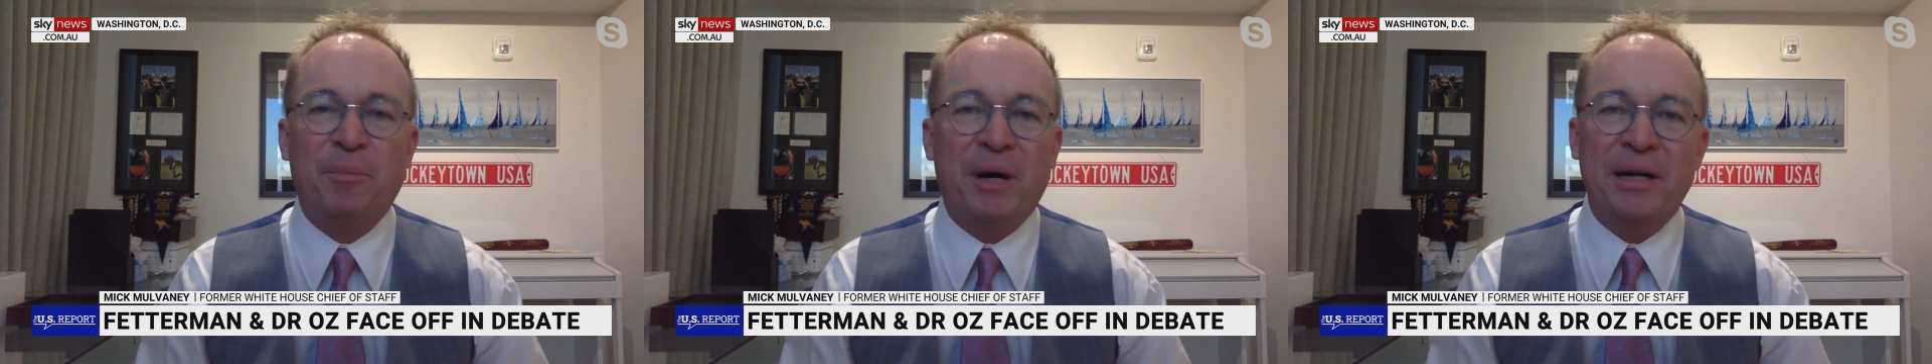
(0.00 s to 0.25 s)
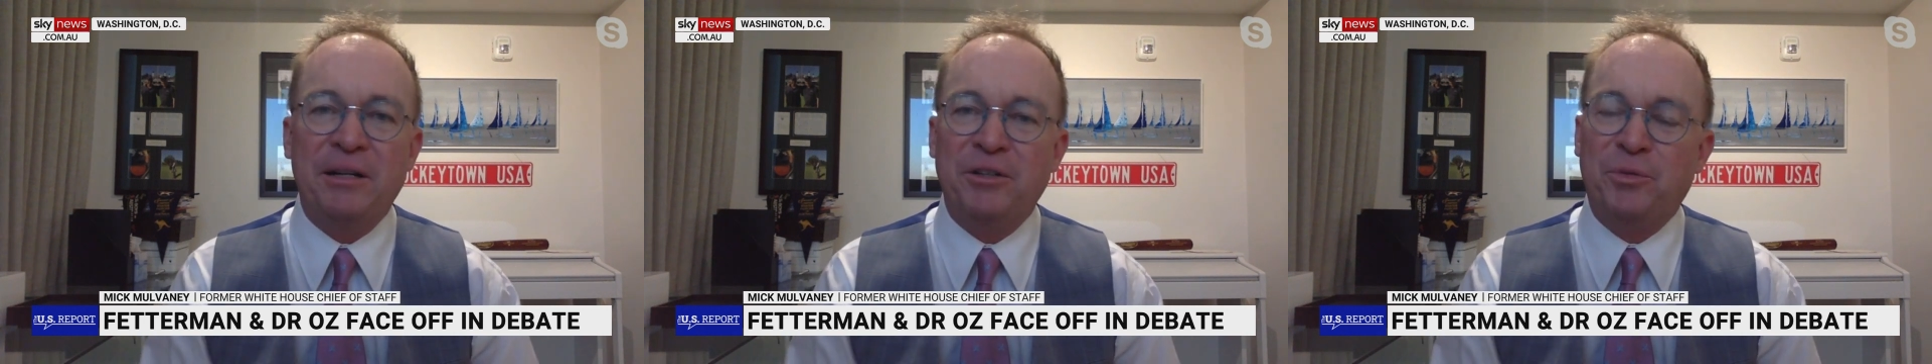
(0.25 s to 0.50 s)

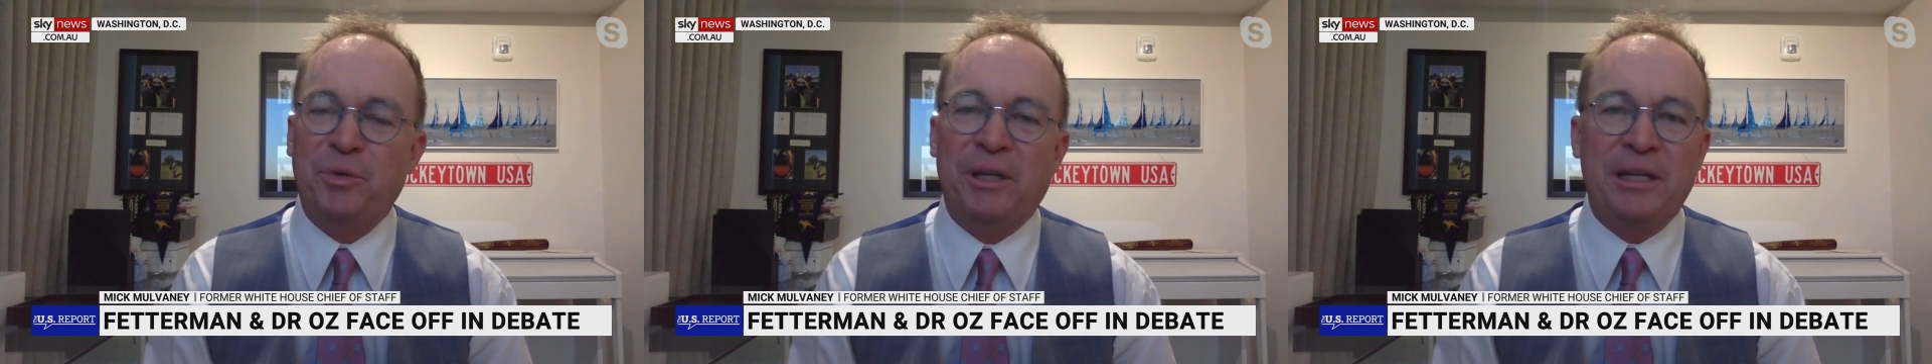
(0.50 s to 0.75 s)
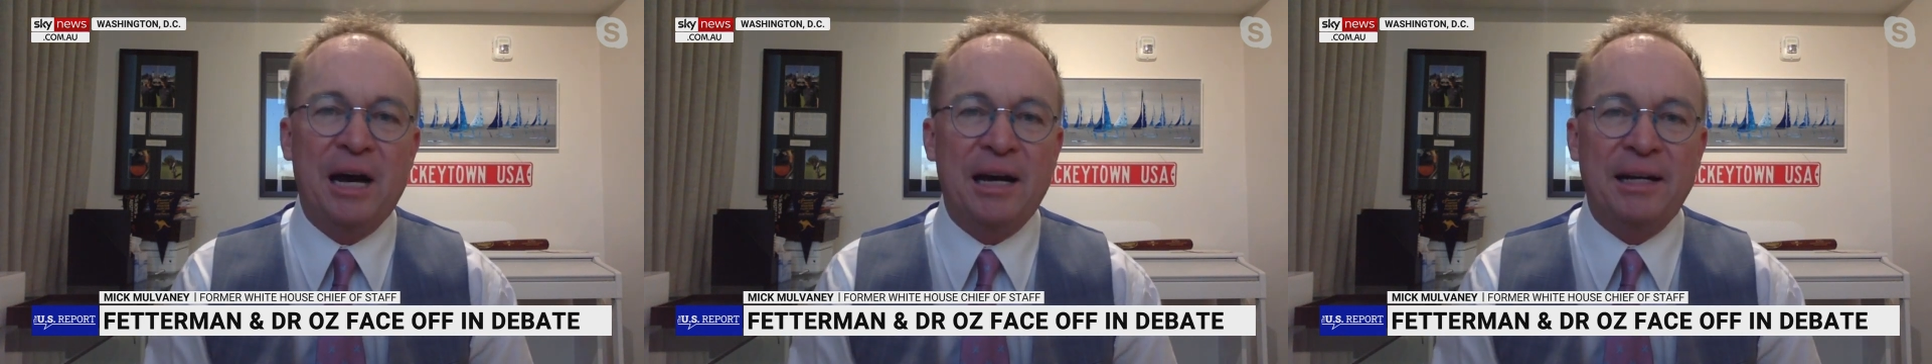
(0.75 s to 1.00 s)
Biden is really
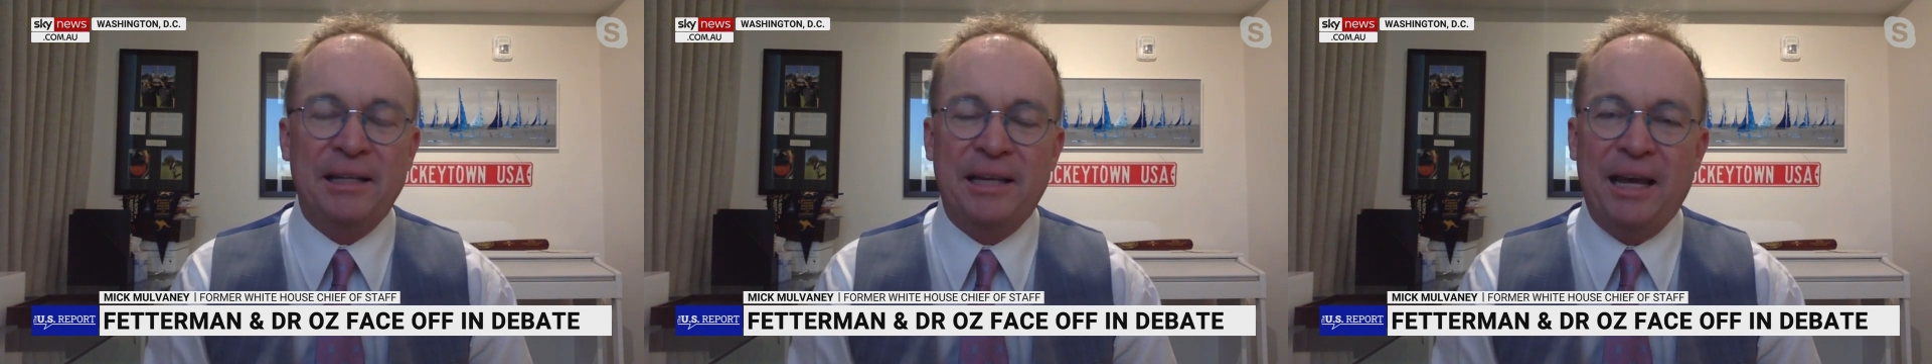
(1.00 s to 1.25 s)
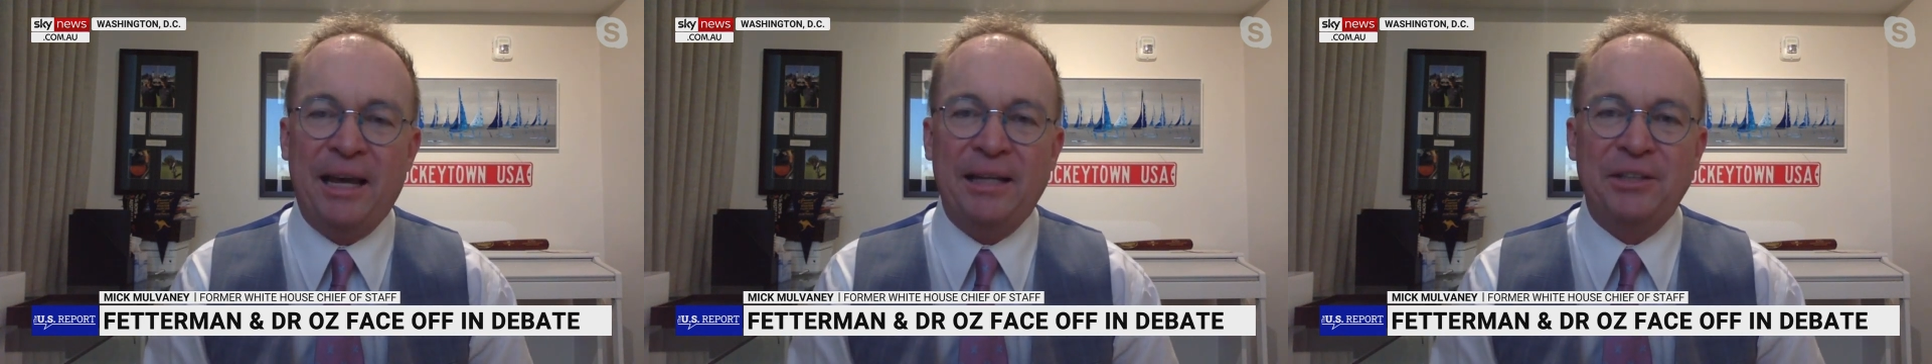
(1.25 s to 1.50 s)
not
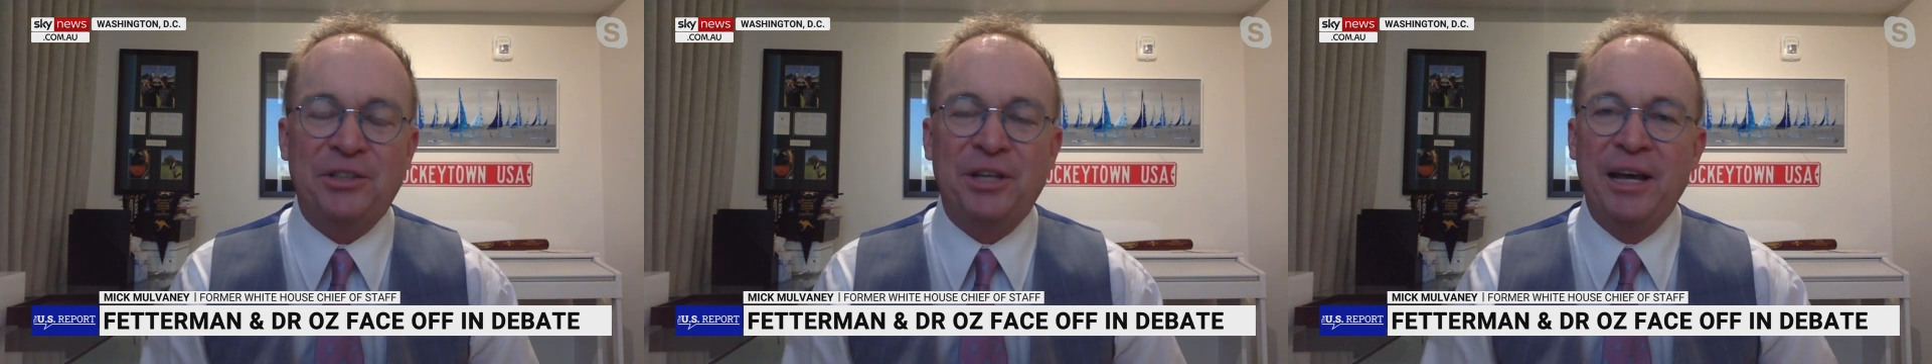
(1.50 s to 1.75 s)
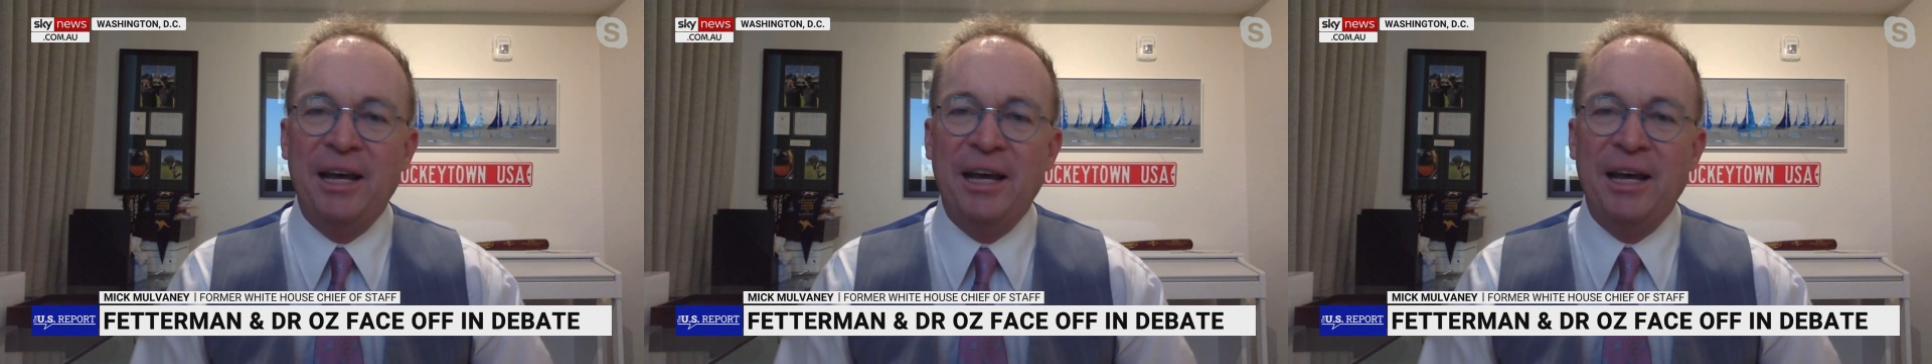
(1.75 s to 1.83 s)
engaged.